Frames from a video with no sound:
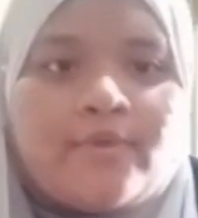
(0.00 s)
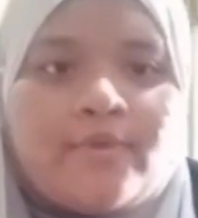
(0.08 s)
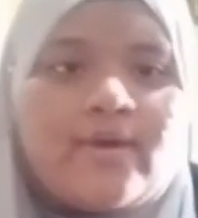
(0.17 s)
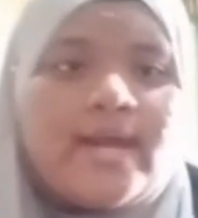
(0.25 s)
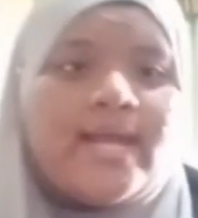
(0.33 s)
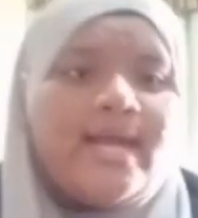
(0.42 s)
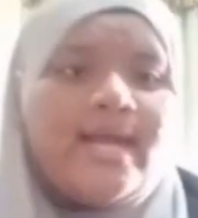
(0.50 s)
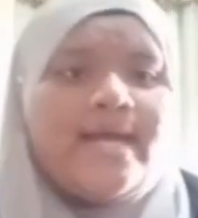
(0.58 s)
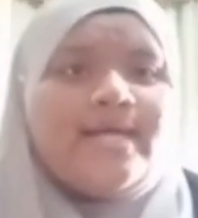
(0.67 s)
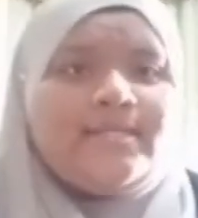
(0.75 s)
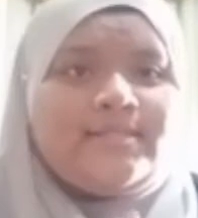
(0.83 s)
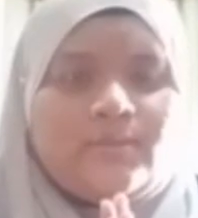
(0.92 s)
All right,
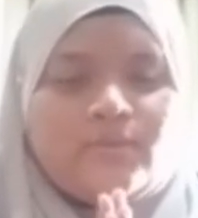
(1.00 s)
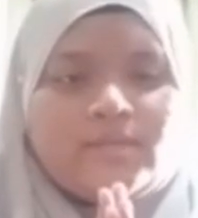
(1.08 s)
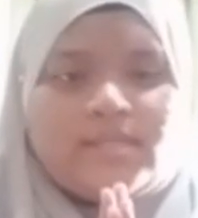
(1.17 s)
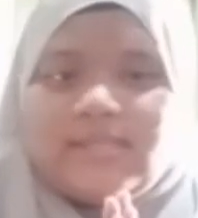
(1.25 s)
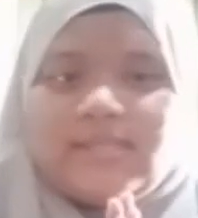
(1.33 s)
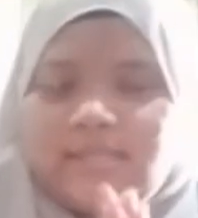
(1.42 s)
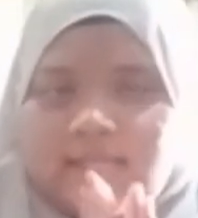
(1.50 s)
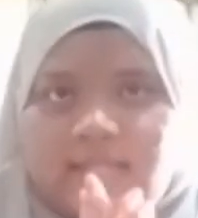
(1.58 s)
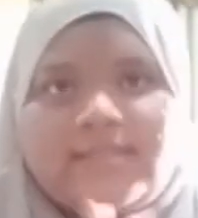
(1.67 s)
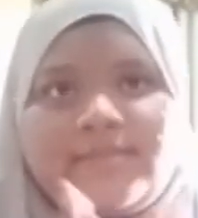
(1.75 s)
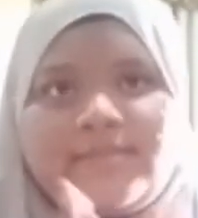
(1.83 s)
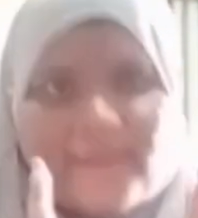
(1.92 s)
so it
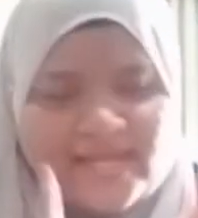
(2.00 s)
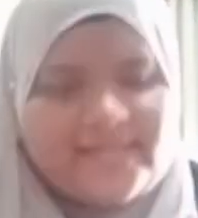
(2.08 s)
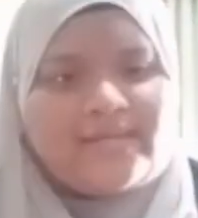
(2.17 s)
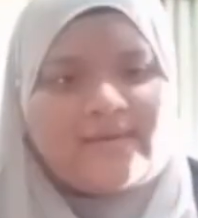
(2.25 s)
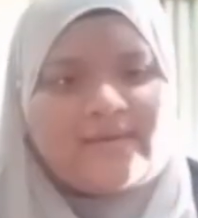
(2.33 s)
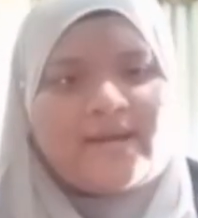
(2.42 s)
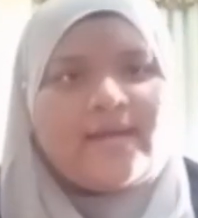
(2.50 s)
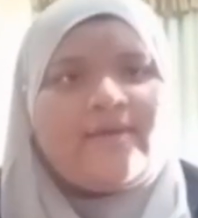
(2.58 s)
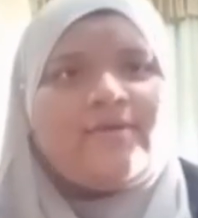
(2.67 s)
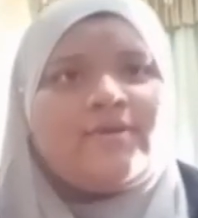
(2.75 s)
is matter, right?